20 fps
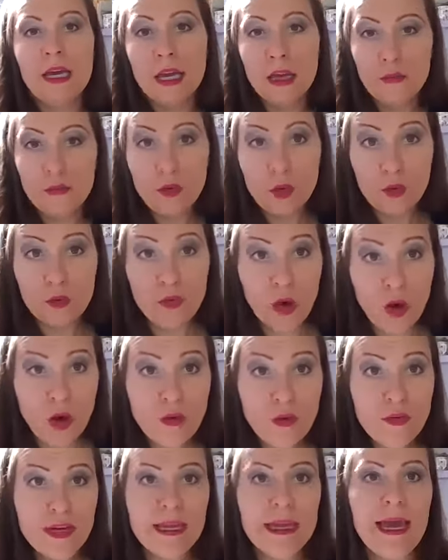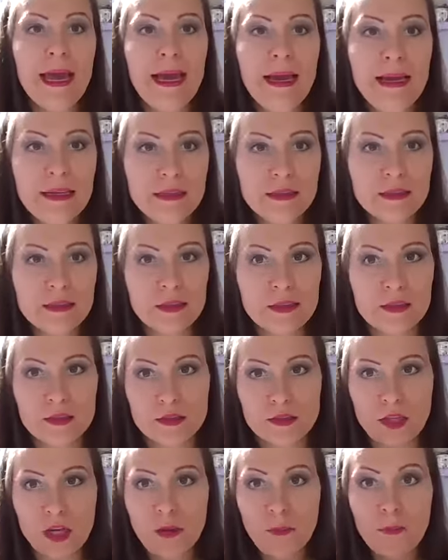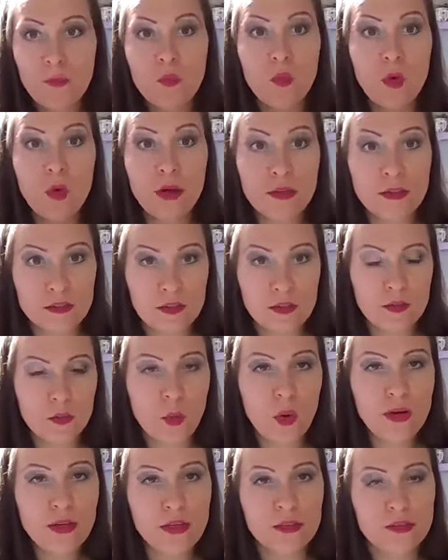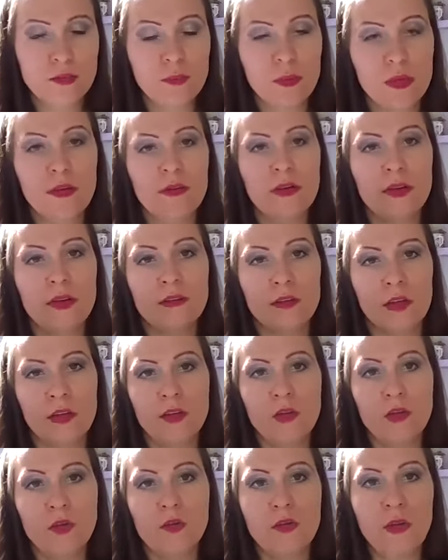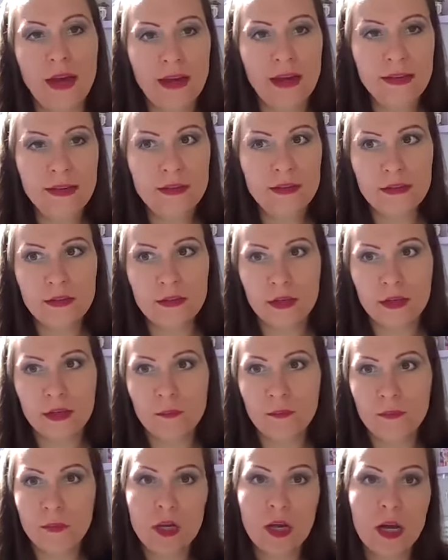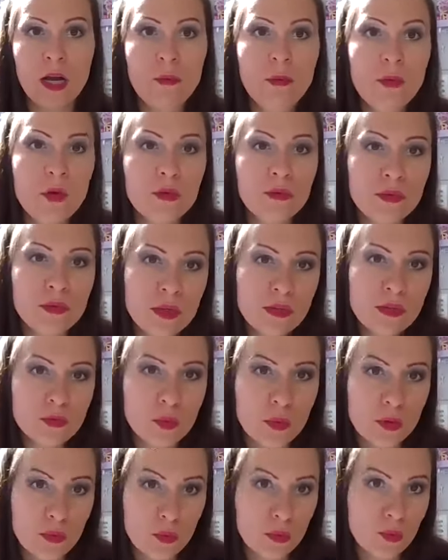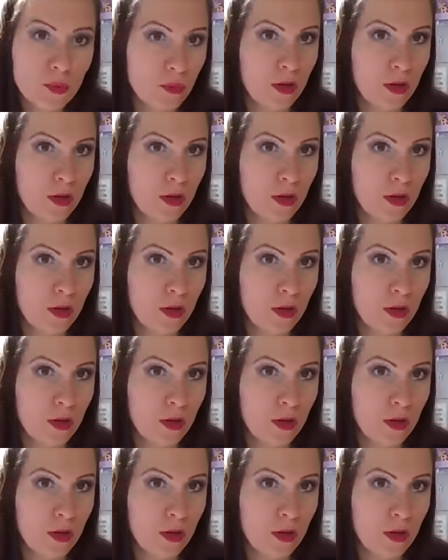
if you've already had some work work experience and you've had um, a couple of years with